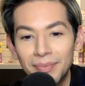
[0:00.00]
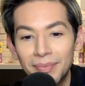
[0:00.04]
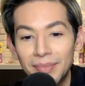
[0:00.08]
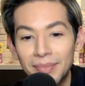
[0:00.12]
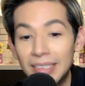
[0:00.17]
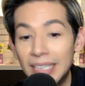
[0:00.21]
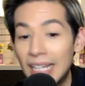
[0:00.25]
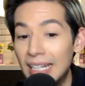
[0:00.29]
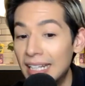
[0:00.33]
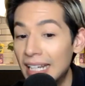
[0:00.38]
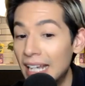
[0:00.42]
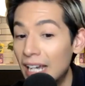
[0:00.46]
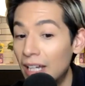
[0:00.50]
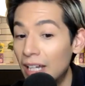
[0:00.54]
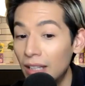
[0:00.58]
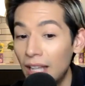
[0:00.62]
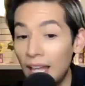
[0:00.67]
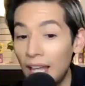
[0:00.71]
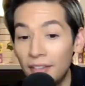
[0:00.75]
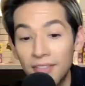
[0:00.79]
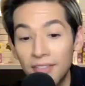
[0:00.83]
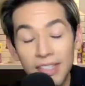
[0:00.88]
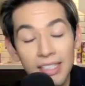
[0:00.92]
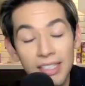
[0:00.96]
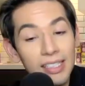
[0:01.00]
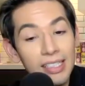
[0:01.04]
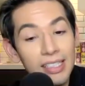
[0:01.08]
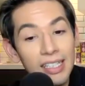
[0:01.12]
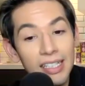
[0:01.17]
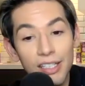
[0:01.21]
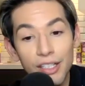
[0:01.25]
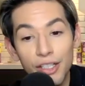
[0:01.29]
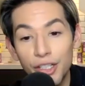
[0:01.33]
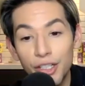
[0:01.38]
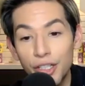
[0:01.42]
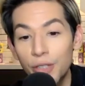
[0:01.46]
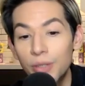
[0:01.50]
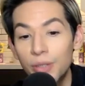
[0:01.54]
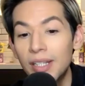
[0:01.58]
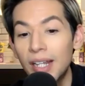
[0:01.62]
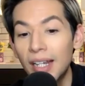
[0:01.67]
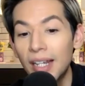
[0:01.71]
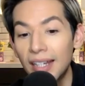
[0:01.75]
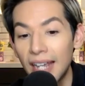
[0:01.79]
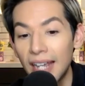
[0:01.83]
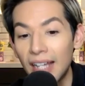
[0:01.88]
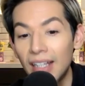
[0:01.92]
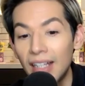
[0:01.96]
Danielle left in season two.
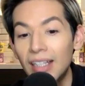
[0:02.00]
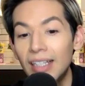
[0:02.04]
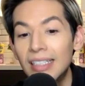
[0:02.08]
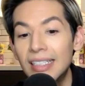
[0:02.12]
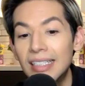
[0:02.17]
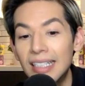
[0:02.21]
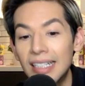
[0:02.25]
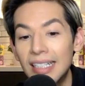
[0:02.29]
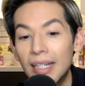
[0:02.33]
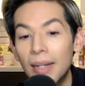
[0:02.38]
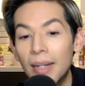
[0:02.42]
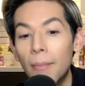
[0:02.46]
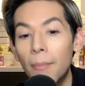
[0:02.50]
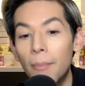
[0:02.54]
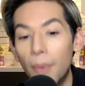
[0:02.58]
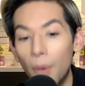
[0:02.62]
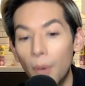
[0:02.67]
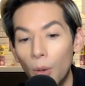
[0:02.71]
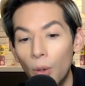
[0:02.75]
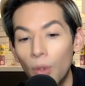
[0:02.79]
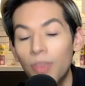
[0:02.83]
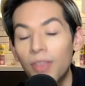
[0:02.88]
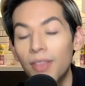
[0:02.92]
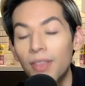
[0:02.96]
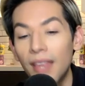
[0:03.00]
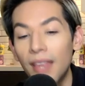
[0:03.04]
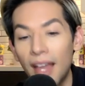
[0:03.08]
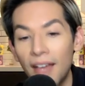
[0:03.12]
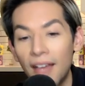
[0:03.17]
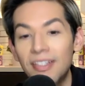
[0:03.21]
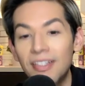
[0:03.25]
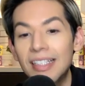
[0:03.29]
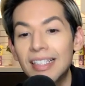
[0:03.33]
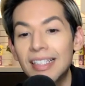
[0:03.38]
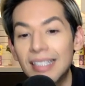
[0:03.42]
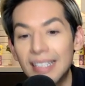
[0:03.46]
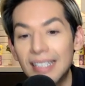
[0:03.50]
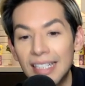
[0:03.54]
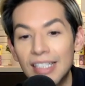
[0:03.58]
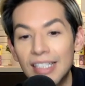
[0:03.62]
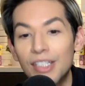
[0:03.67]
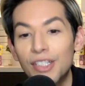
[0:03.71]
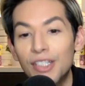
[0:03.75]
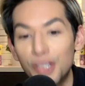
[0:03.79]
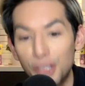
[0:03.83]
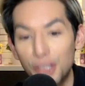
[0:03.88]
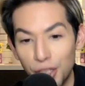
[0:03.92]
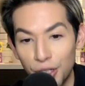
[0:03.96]
Danielle and Dina both left in
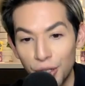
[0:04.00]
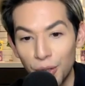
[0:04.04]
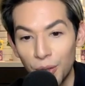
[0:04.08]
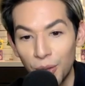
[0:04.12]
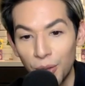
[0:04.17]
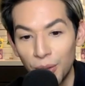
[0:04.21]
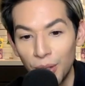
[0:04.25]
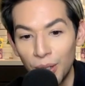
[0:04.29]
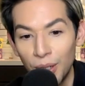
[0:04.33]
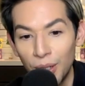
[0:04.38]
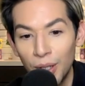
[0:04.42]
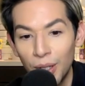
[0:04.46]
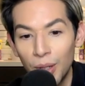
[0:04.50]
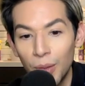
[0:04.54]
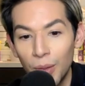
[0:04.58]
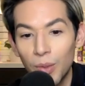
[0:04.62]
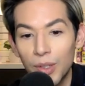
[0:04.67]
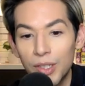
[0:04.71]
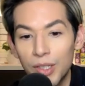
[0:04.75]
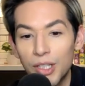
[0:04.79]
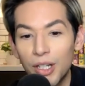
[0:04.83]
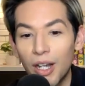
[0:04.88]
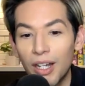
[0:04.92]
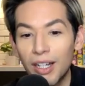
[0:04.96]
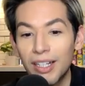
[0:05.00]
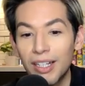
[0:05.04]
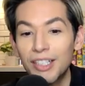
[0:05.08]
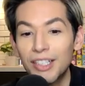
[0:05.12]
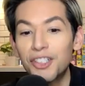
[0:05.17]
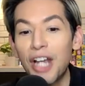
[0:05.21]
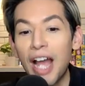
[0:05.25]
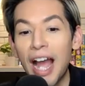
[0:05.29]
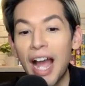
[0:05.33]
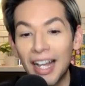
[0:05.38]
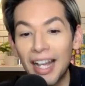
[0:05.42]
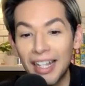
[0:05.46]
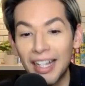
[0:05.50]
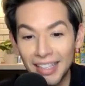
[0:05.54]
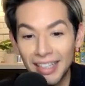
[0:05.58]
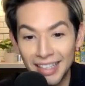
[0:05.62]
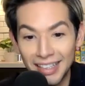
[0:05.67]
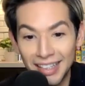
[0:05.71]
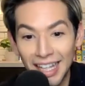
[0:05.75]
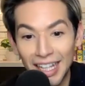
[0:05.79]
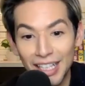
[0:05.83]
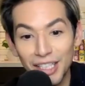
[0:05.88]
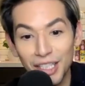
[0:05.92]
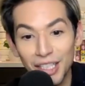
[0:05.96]
season two. We're talking Jacqueline.
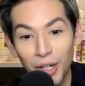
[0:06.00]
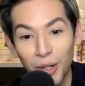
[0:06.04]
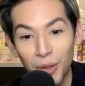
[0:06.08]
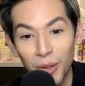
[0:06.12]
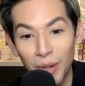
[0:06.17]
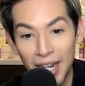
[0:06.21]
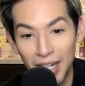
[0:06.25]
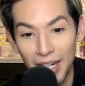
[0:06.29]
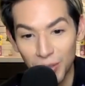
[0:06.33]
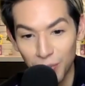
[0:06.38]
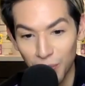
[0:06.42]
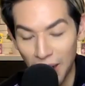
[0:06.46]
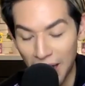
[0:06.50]
That's correct.